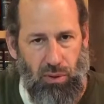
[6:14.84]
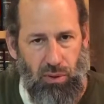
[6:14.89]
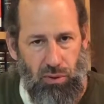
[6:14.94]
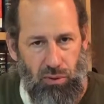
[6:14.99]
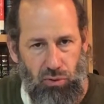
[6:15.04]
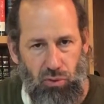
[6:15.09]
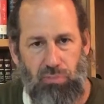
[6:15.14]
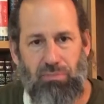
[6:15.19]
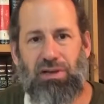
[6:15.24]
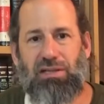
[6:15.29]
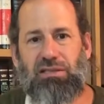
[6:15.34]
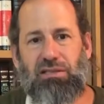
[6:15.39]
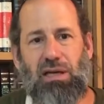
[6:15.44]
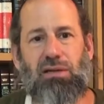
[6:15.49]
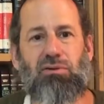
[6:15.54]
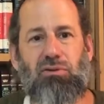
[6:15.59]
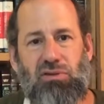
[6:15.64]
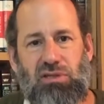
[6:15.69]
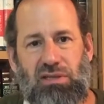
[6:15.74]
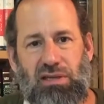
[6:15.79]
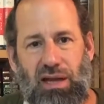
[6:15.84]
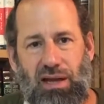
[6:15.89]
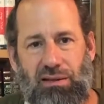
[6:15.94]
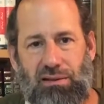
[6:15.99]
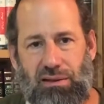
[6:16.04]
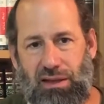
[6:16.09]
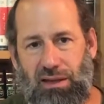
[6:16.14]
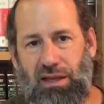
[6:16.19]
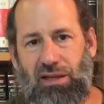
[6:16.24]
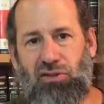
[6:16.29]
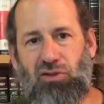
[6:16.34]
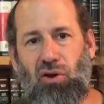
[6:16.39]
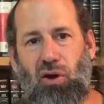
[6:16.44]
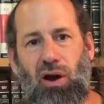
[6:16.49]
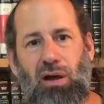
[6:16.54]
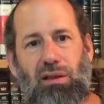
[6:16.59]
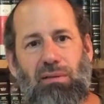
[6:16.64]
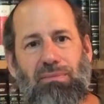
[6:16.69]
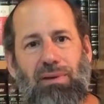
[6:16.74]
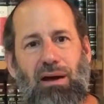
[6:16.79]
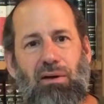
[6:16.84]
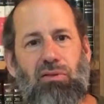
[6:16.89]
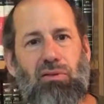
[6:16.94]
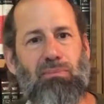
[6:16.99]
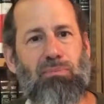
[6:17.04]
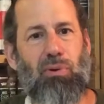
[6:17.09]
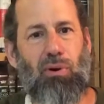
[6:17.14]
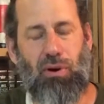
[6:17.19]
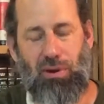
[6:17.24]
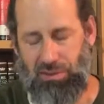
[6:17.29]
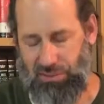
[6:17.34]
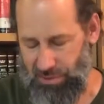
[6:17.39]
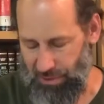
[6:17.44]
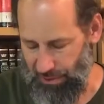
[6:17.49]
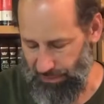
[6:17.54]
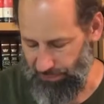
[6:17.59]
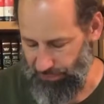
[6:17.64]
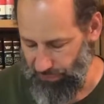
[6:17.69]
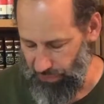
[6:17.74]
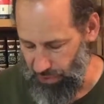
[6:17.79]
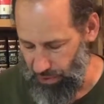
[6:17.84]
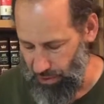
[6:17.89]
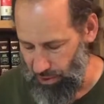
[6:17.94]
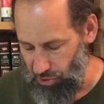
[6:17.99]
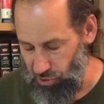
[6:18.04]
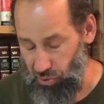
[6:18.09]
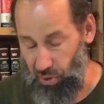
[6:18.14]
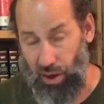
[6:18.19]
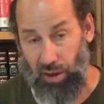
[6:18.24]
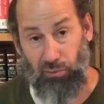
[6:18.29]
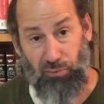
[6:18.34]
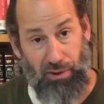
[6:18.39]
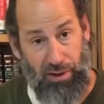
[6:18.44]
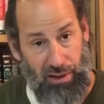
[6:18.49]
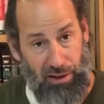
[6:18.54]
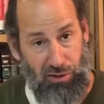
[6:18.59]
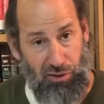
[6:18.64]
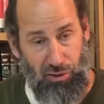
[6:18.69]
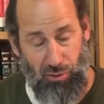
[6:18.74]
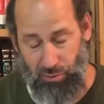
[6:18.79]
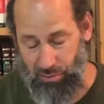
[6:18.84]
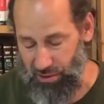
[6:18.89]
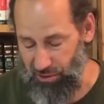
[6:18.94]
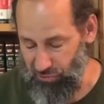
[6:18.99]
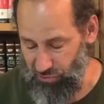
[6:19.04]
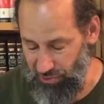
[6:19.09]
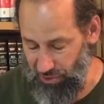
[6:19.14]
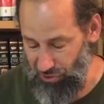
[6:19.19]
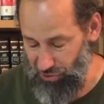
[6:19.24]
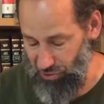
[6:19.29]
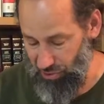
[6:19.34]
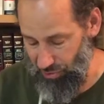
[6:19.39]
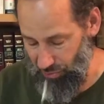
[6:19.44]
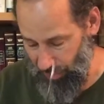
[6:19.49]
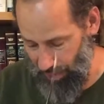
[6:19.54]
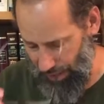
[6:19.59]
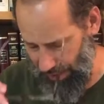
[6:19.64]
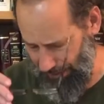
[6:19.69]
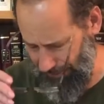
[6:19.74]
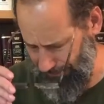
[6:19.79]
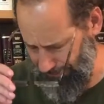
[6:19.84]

you misunderstand it. It's all about the pausing. So I'll read it to you in the traditional way.